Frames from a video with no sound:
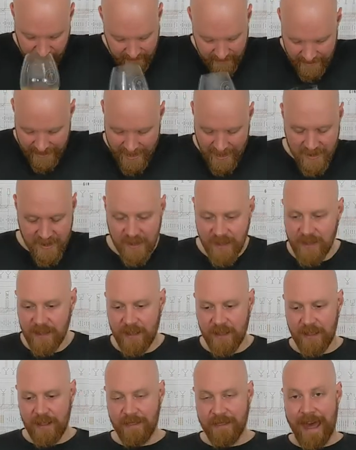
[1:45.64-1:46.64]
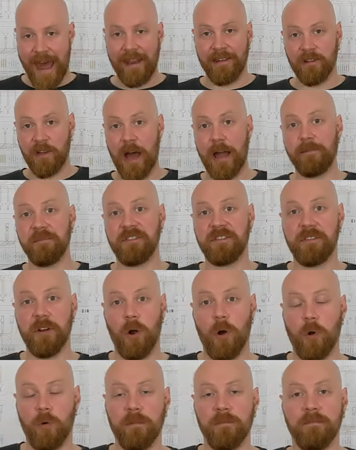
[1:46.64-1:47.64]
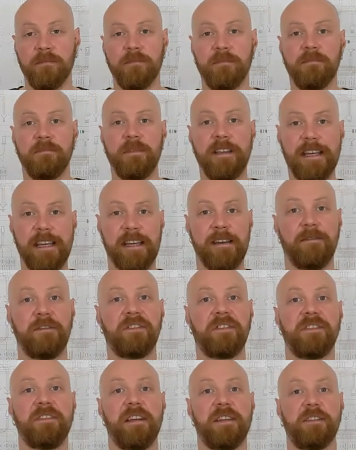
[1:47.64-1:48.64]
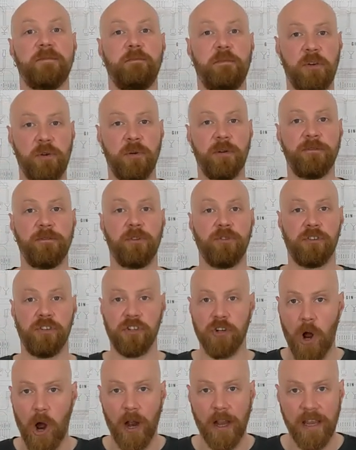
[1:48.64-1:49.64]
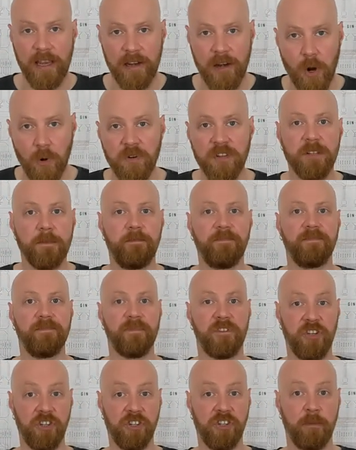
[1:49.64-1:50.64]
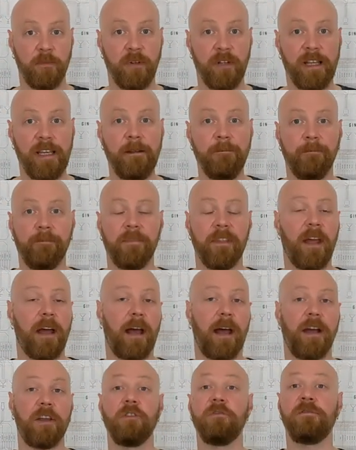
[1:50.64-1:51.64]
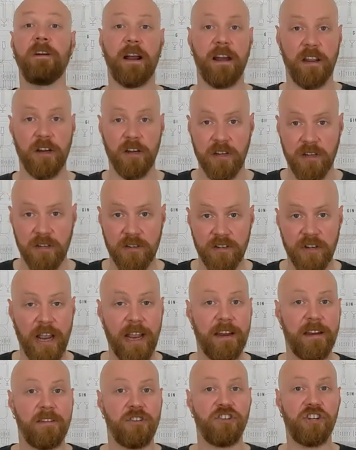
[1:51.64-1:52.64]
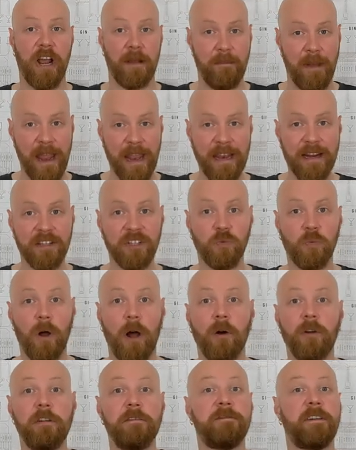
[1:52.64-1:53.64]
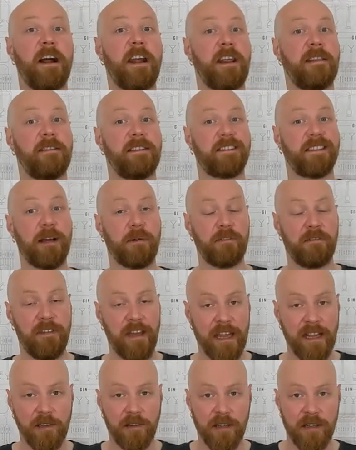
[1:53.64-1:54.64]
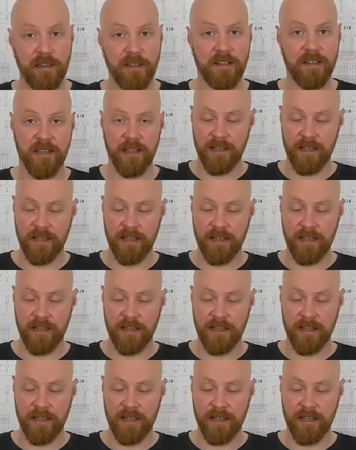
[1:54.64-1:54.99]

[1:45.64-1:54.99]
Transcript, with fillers: And that limestone gives this beautiful chalky note to Chablis. Uh, you find it in, in Champagne as well. You find it in the south of England.